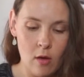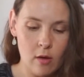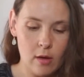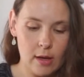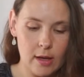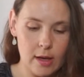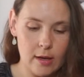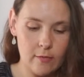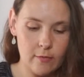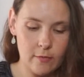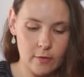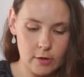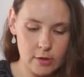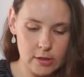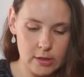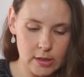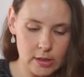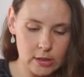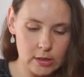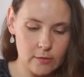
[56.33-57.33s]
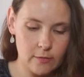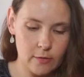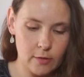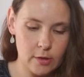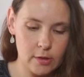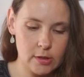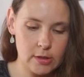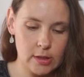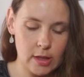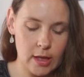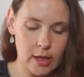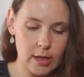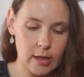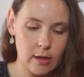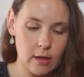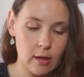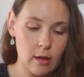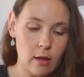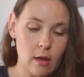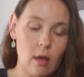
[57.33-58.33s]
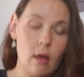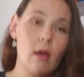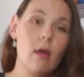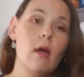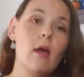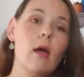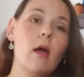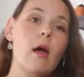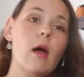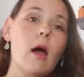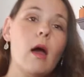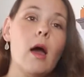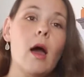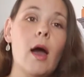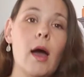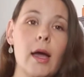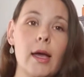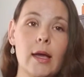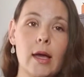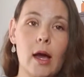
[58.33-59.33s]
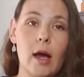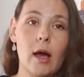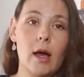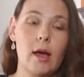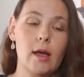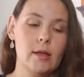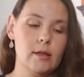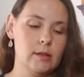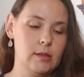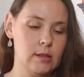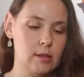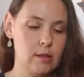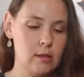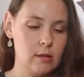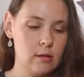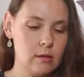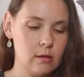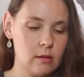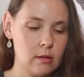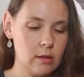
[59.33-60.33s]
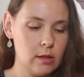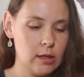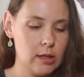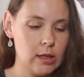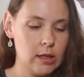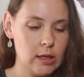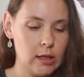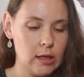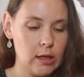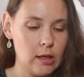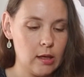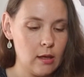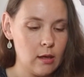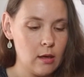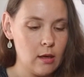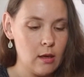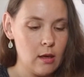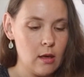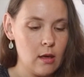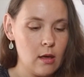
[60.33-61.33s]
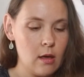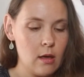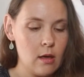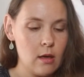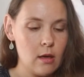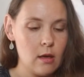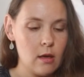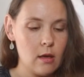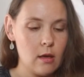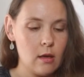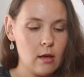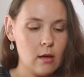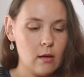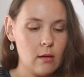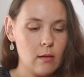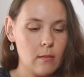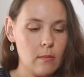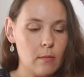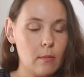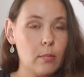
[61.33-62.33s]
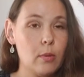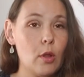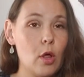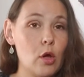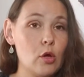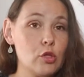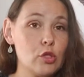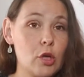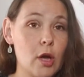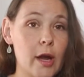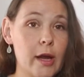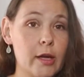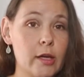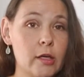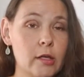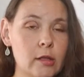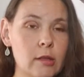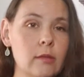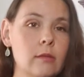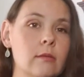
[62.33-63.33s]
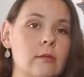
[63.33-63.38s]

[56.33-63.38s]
Okay, first things first, I got the blow dryer.